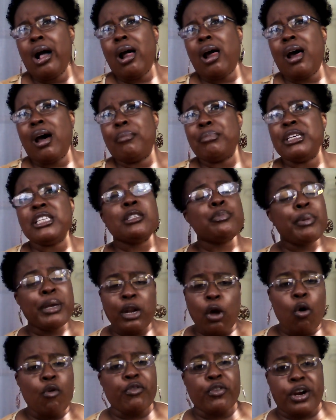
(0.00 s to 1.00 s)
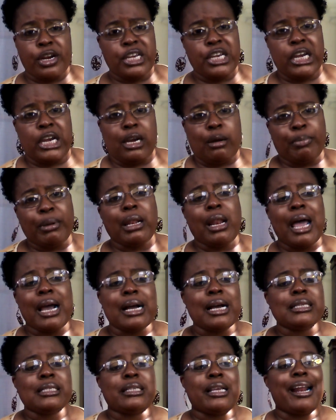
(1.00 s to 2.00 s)
It's been over a year, but
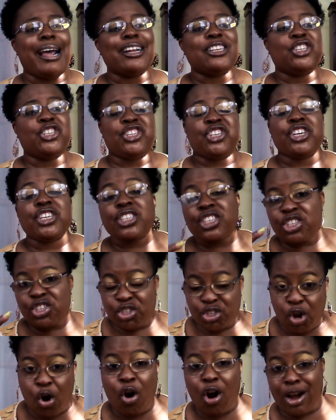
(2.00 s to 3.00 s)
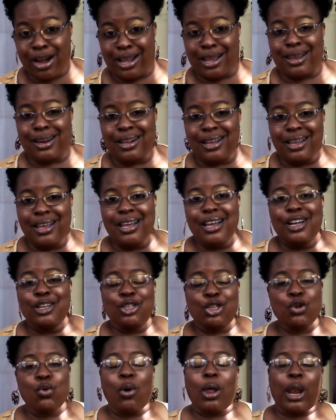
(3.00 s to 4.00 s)
like I said, I just started
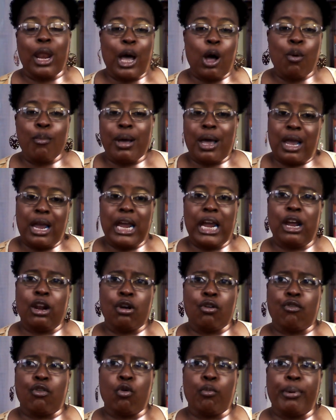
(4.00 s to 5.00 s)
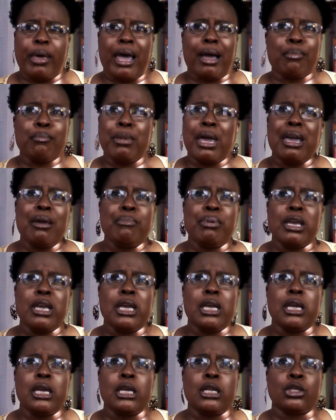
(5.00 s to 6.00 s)
to allow my hair to grow back
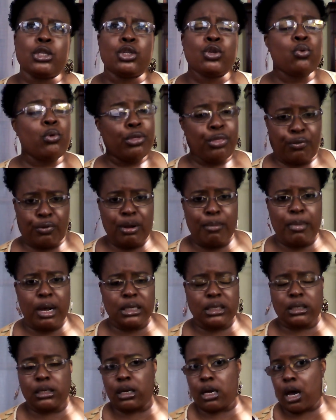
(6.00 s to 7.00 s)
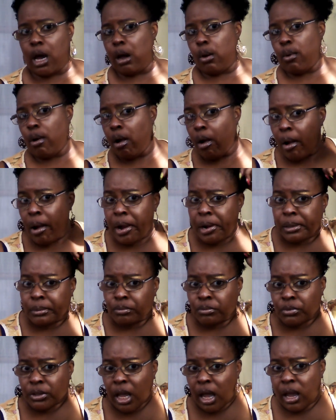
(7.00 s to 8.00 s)
maybe 2 or 3 months ago.
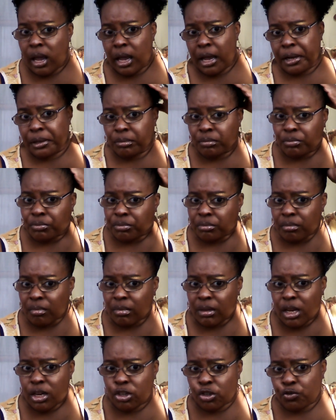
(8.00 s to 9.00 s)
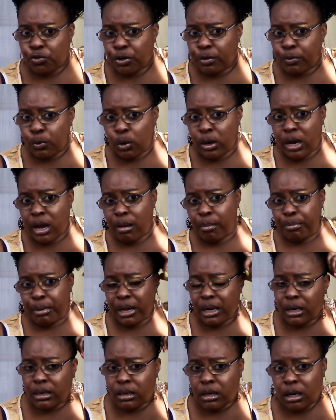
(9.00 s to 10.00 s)
And it shriveled up,
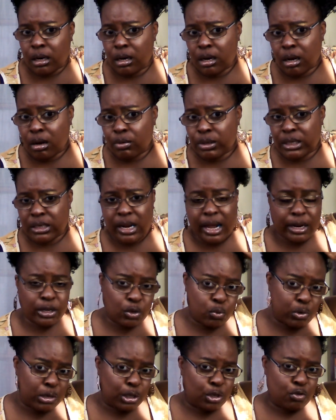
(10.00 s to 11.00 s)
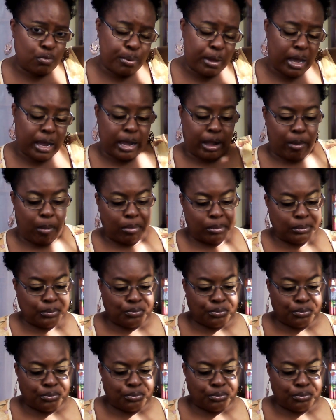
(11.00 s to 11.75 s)
but you know, it's not doing too bad.